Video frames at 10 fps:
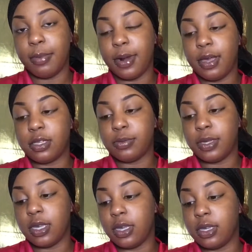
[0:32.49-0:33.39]
eyebrows
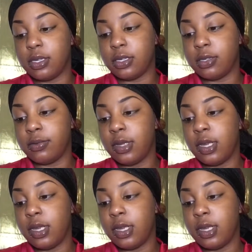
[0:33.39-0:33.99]
because